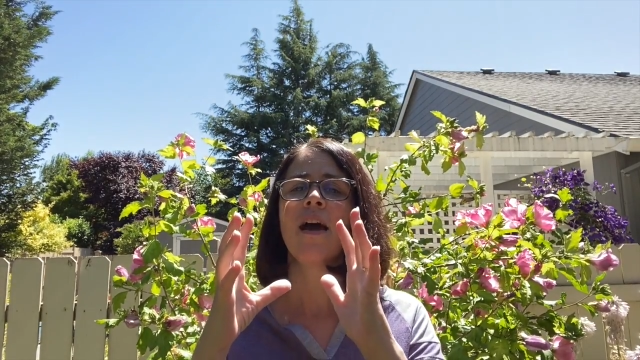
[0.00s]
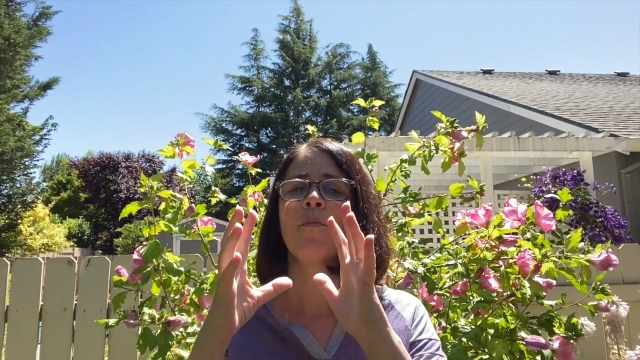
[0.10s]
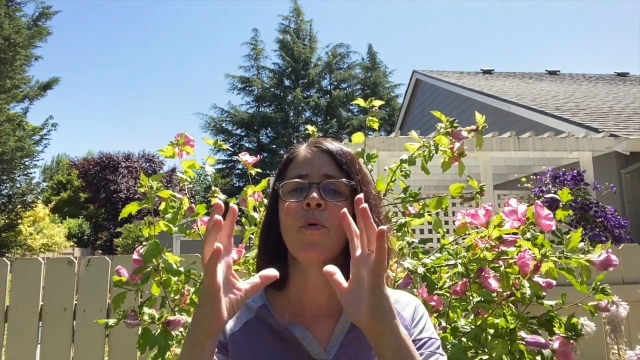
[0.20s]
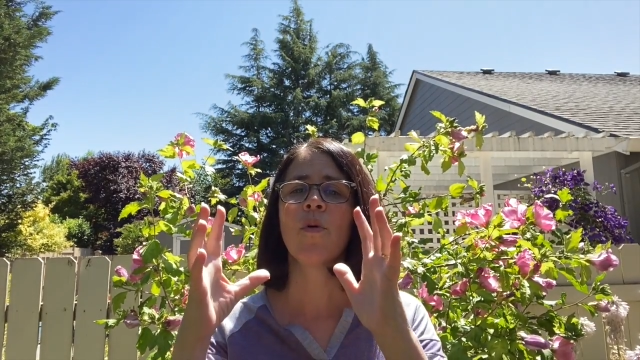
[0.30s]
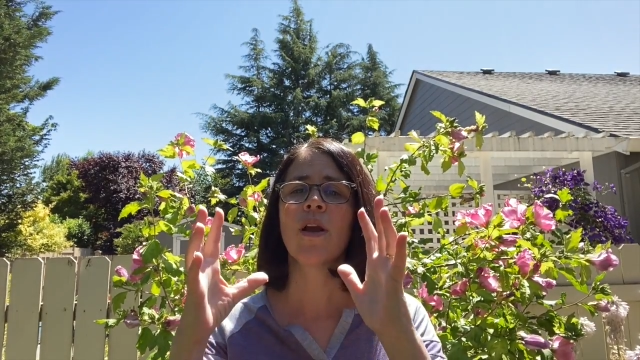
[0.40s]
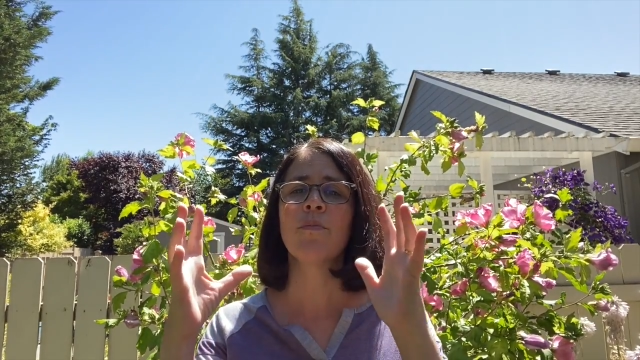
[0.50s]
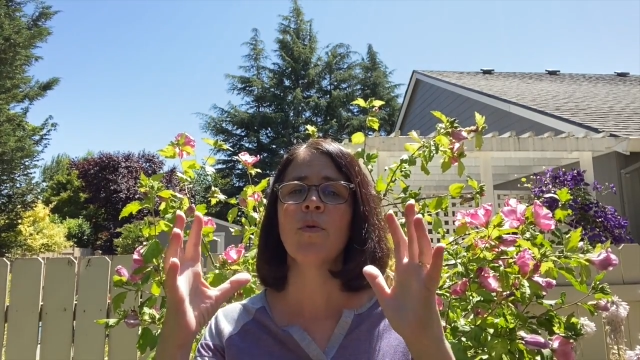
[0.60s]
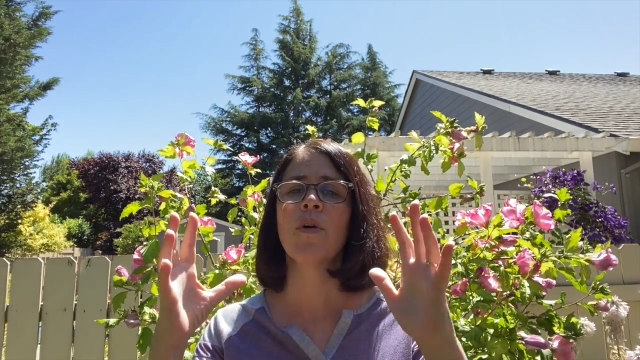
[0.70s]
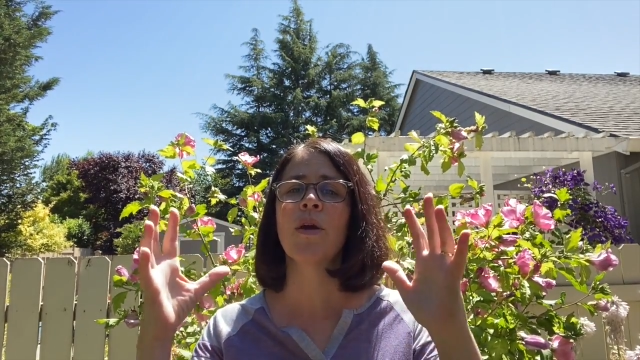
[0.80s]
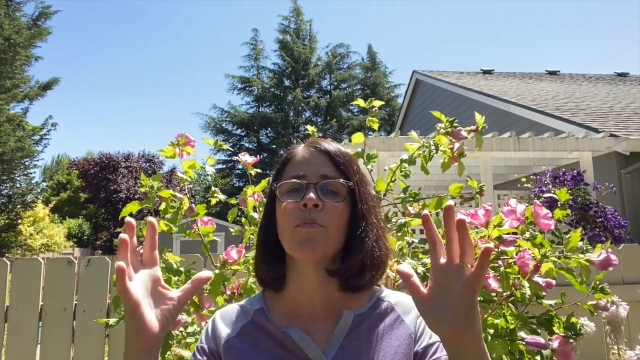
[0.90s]
more and
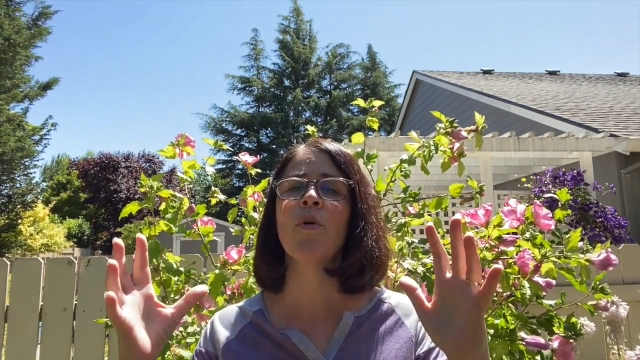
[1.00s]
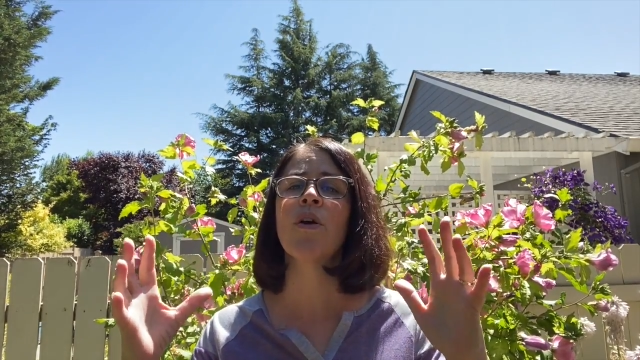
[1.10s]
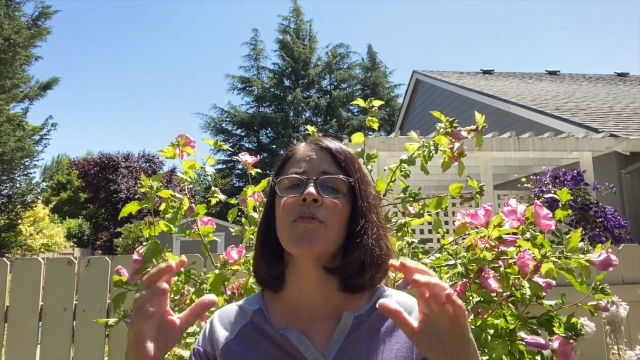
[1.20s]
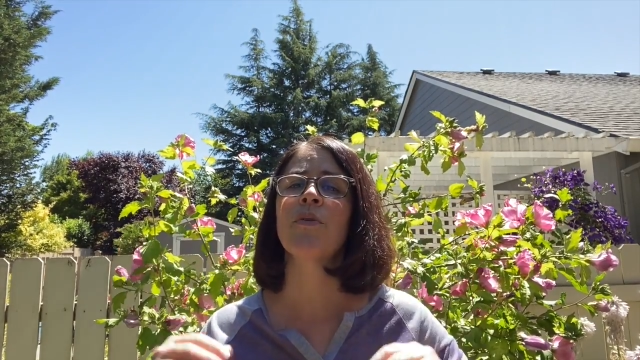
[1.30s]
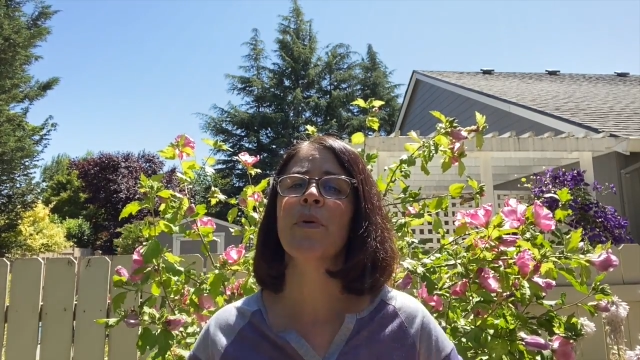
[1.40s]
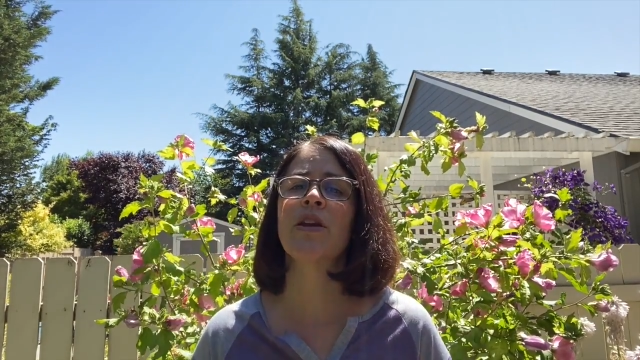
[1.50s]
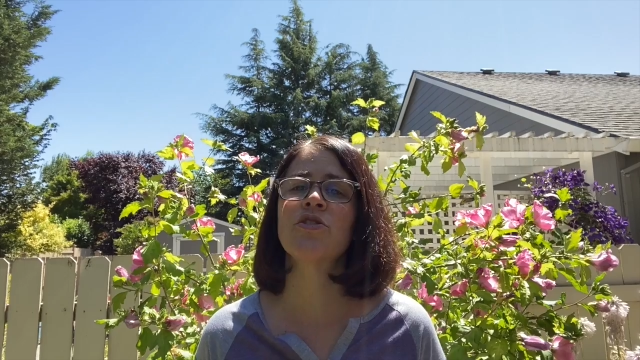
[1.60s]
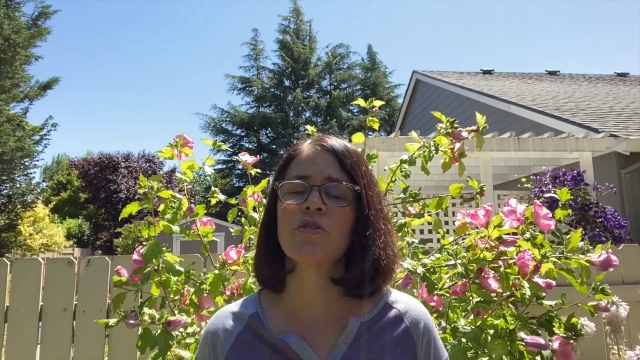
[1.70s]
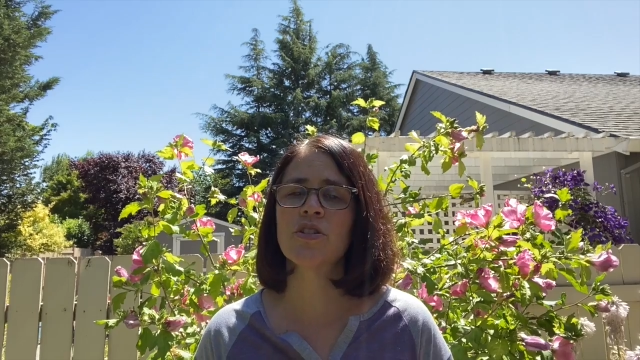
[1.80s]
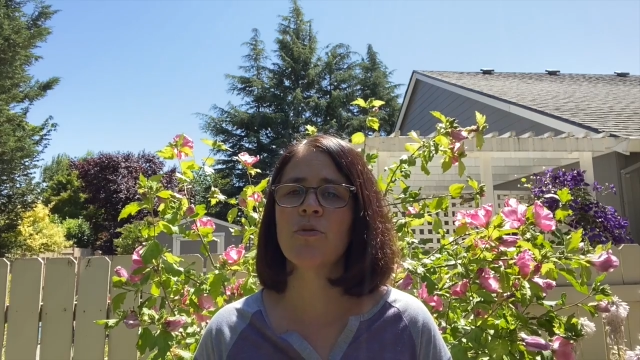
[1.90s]
more and more of the
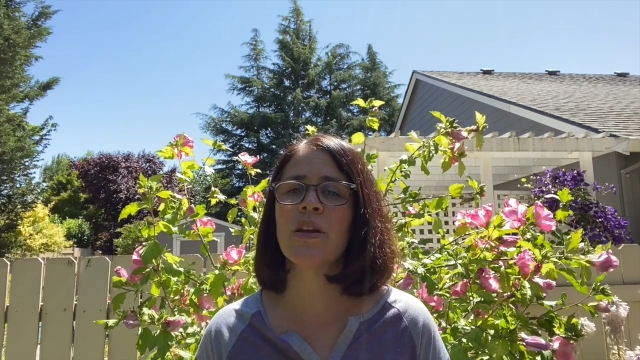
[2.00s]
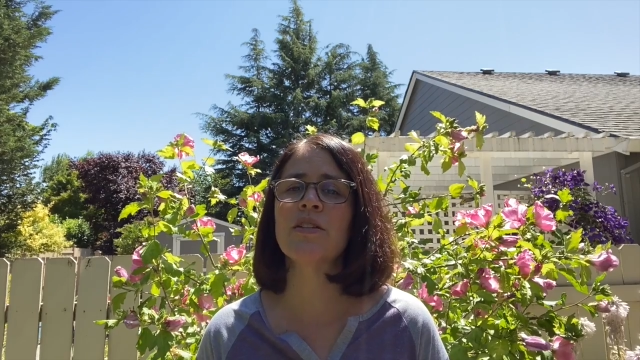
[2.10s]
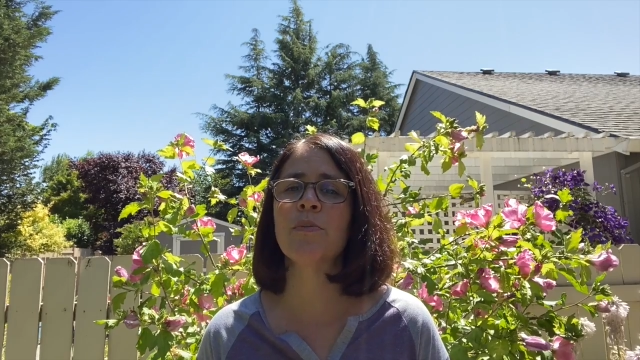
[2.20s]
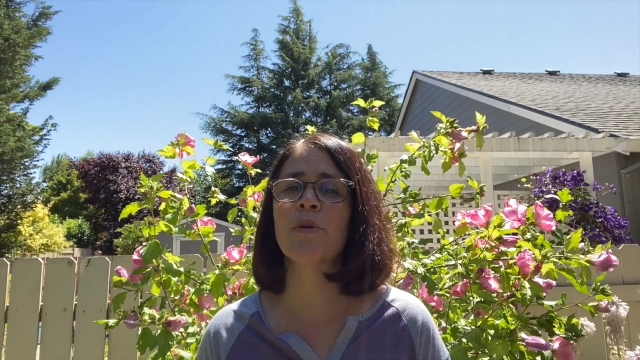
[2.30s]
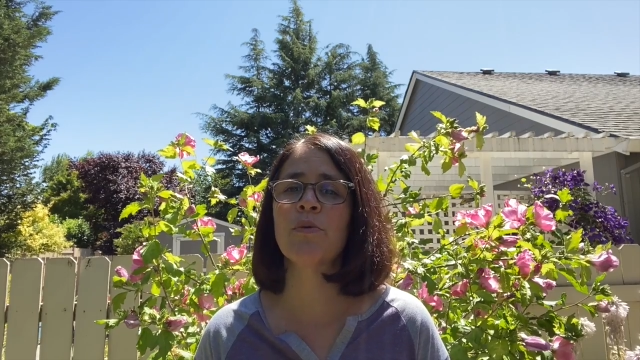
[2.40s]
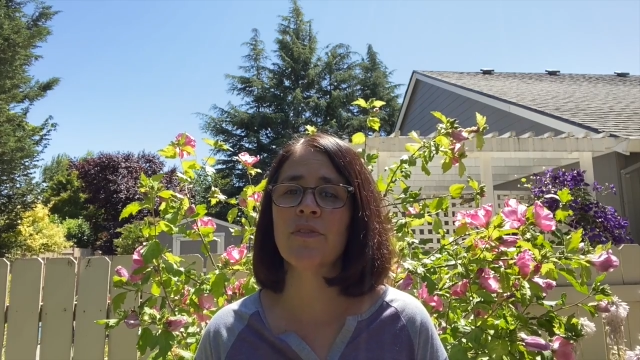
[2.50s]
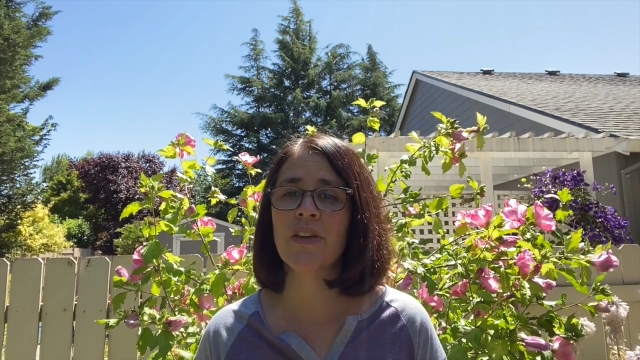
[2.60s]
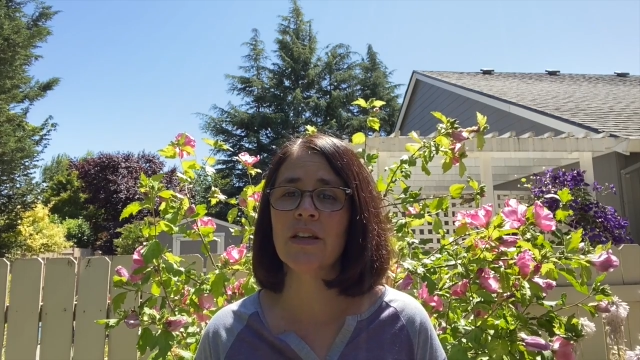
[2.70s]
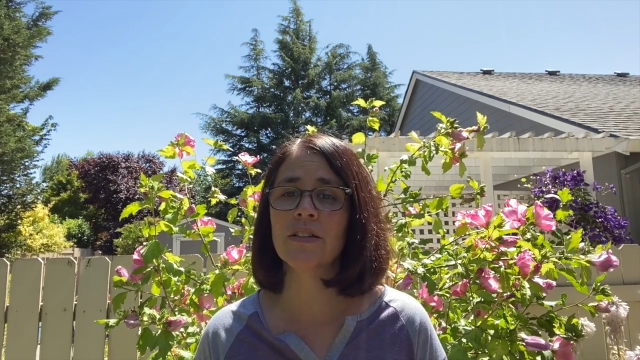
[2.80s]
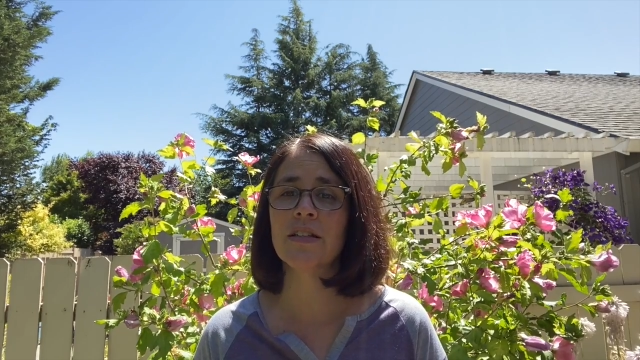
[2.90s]
picture is going to be
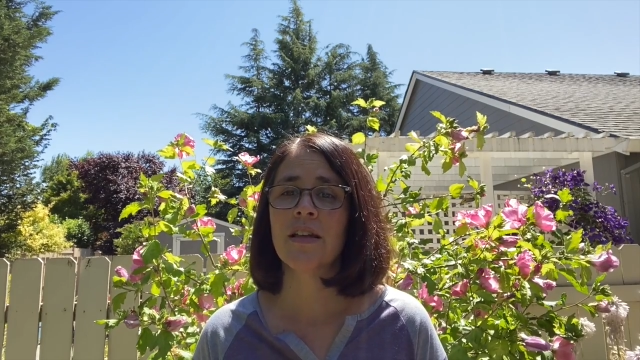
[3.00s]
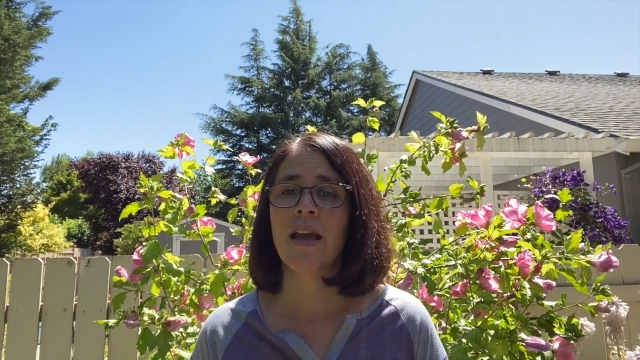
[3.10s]
revealed.